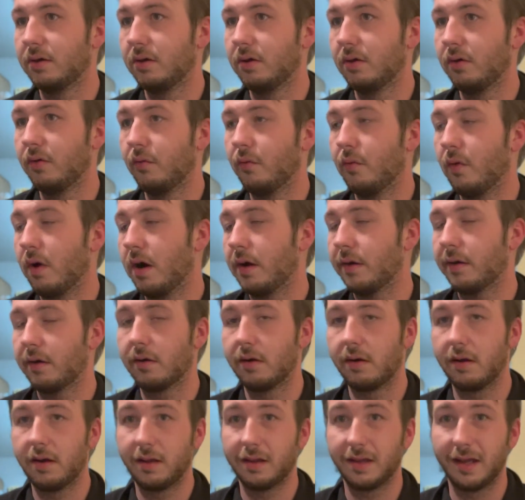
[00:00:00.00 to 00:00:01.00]
water
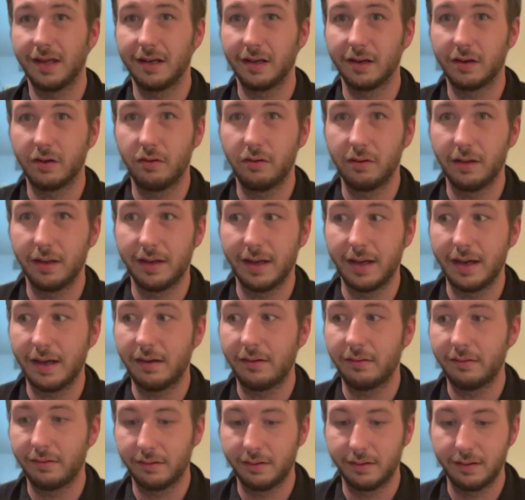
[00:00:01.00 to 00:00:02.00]
or anything to cool it
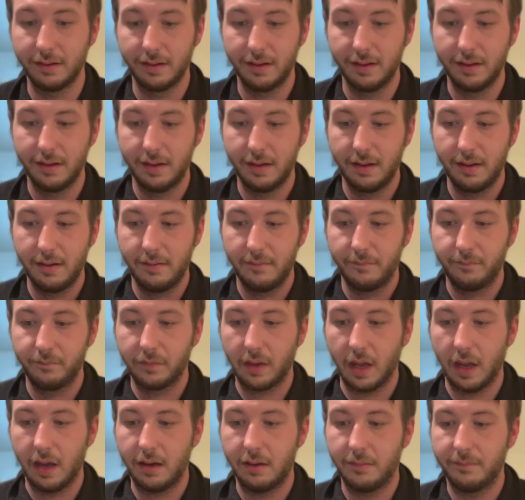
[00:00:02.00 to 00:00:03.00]
down.
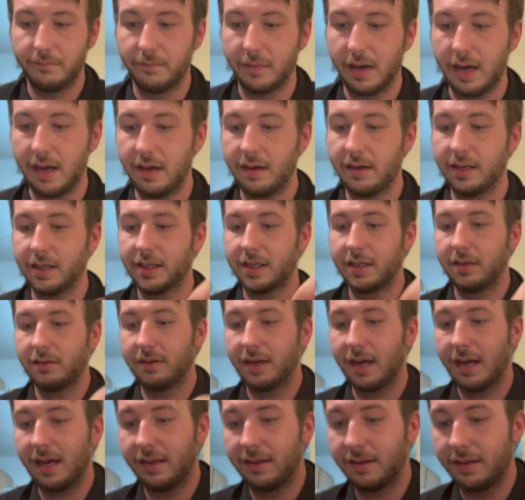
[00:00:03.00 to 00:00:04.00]
I also
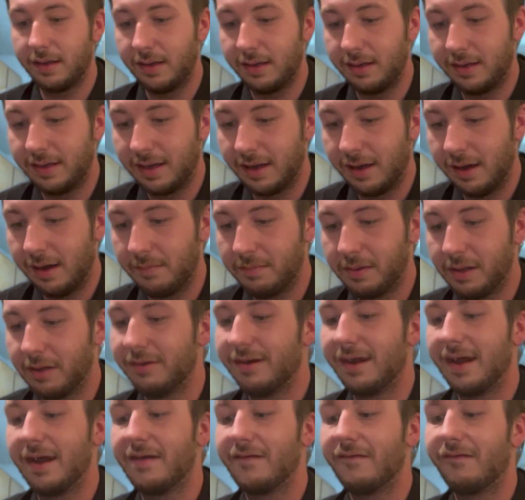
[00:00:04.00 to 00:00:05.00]
got the Diablo
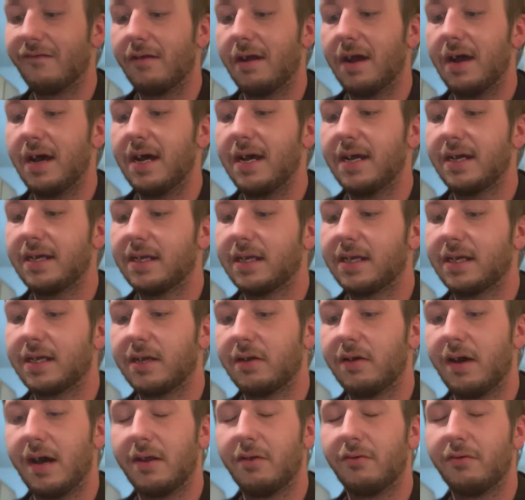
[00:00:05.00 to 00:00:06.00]
Dare fries, so
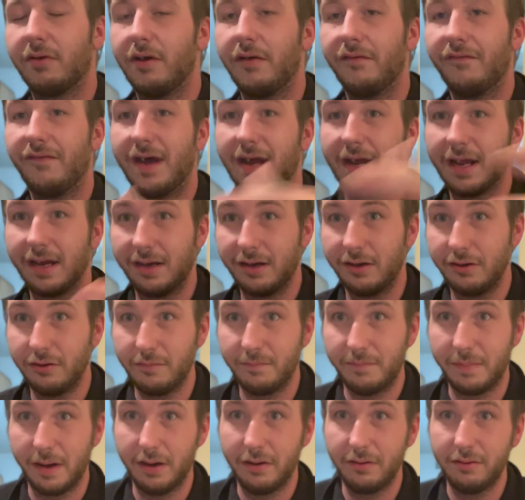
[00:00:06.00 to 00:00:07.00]
I don't know if I can do
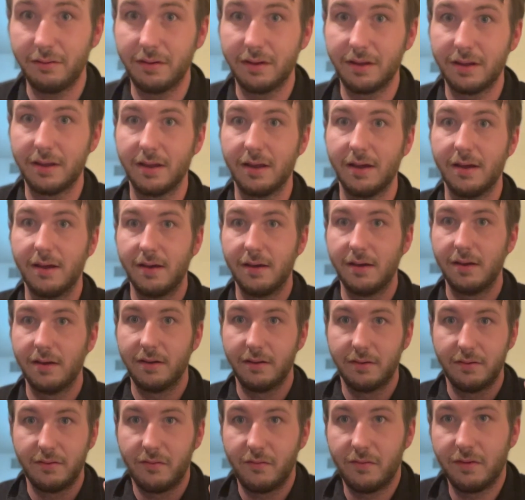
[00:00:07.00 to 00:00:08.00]
both.
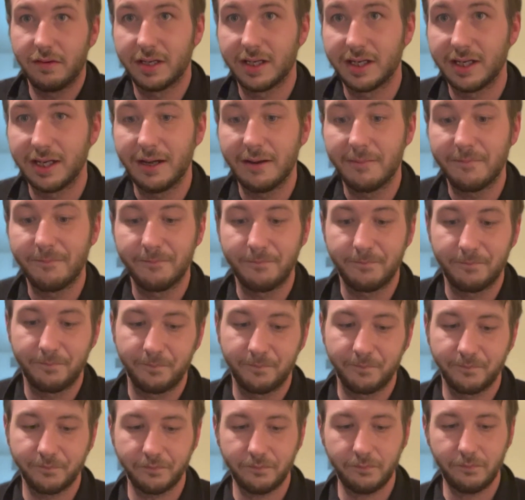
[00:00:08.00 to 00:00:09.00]
We'll see.
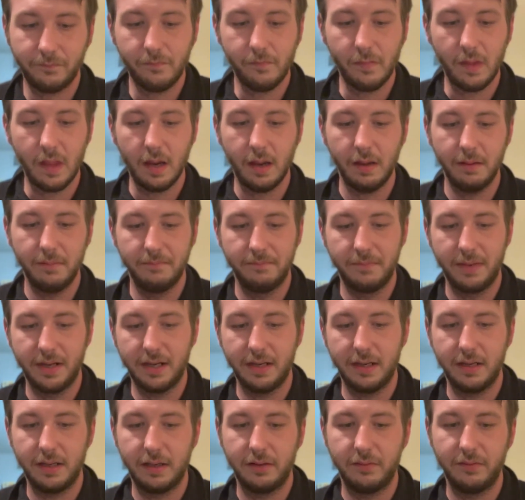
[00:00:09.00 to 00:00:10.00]

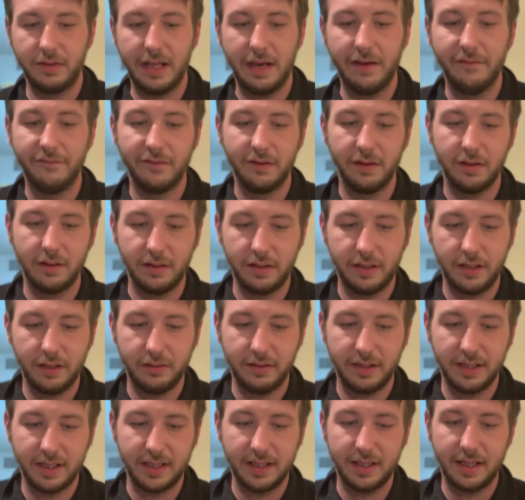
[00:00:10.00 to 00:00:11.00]
But without further ado,
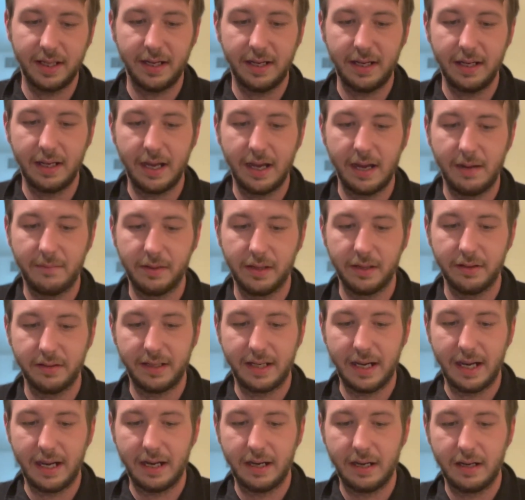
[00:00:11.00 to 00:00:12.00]
this is the Diablo
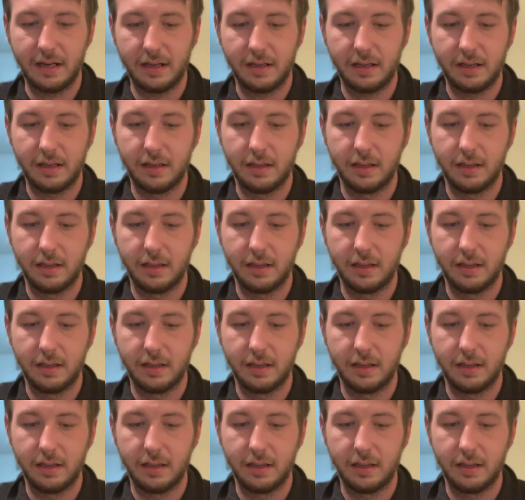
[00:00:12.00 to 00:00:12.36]
Dare